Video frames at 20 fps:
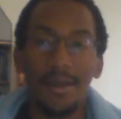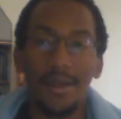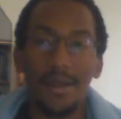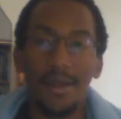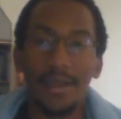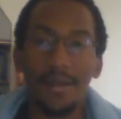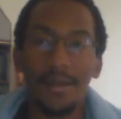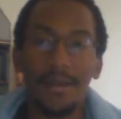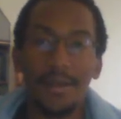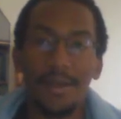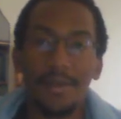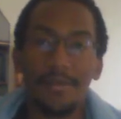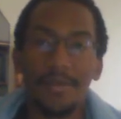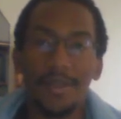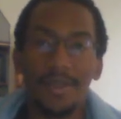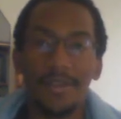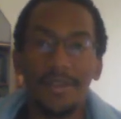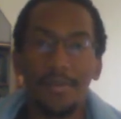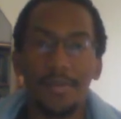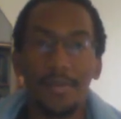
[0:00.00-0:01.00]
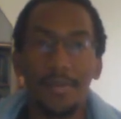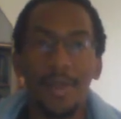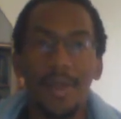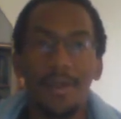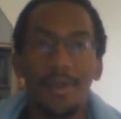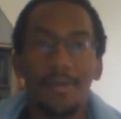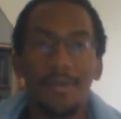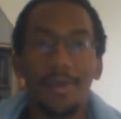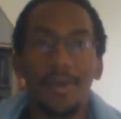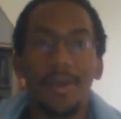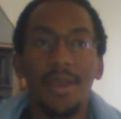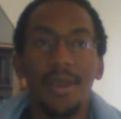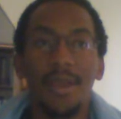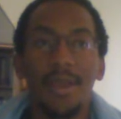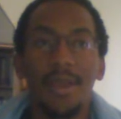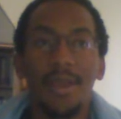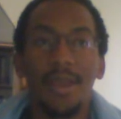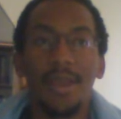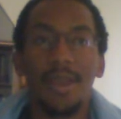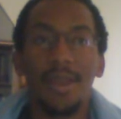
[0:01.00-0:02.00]
get myself prepared. But
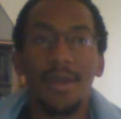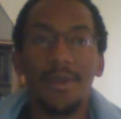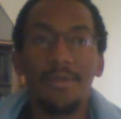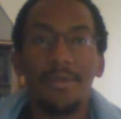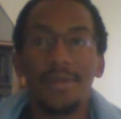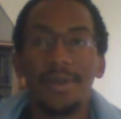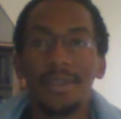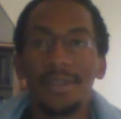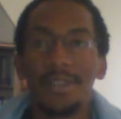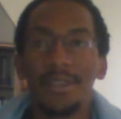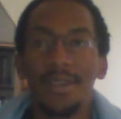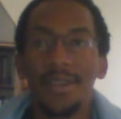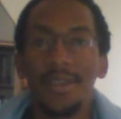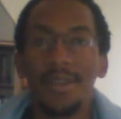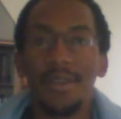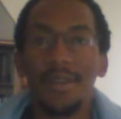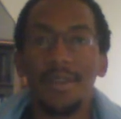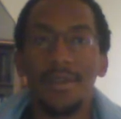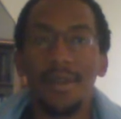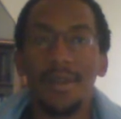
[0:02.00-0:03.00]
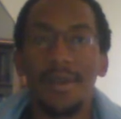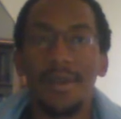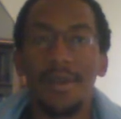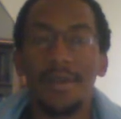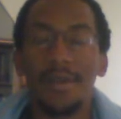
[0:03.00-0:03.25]
it was the